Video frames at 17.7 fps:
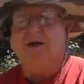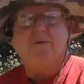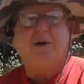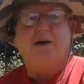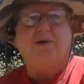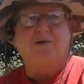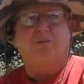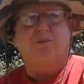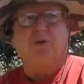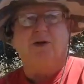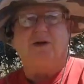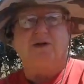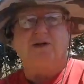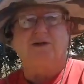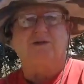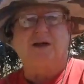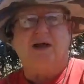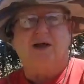about you pulling
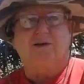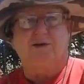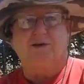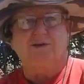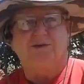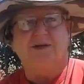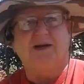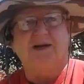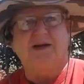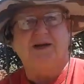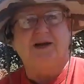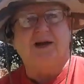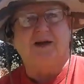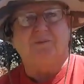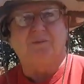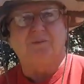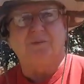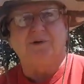this out and yeah. setting it
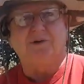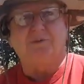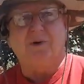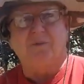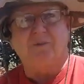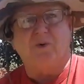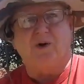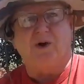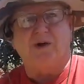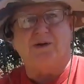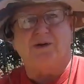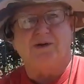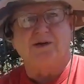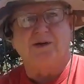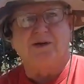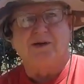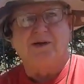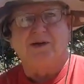up. Yeah. No point.
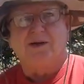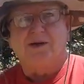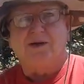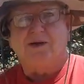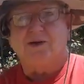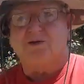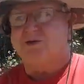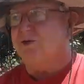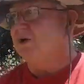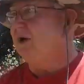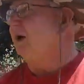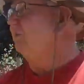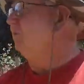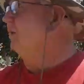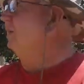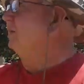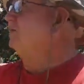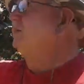Yeah. Because you're not
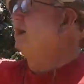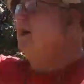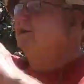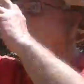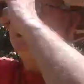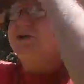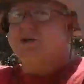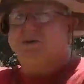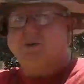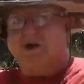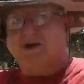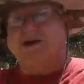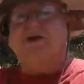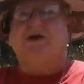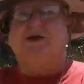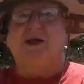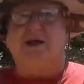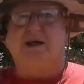really attaching to
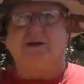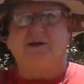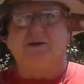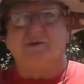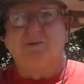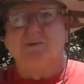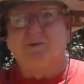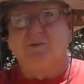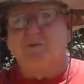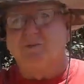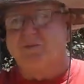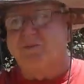anything. Yeah.